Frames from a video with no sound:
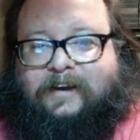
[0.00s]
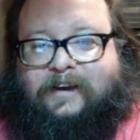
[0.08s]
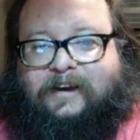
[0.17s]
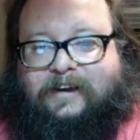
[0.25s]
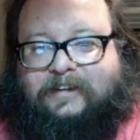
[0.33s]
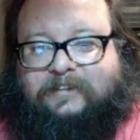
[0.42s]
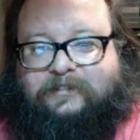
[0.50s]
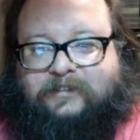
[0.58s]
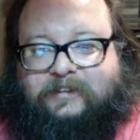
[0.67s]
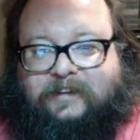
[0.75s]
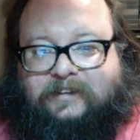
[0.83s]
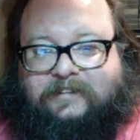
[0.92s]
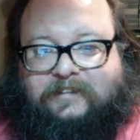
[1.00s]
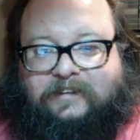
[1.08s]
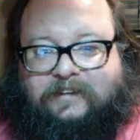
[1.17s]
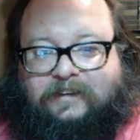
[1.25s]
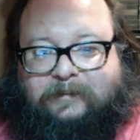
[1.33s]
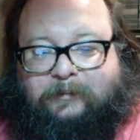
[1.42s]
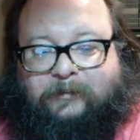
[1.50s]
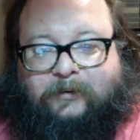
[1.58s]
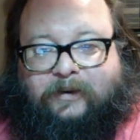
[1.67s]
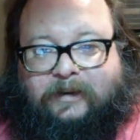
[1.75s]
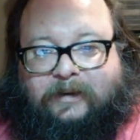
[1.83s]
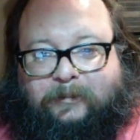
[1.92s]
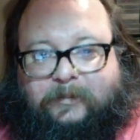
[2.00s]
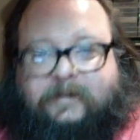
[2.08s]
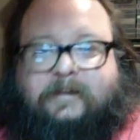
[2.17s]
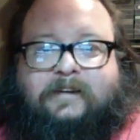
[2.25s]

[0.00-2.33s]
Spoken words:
So if you'd like to see a little bit more of him,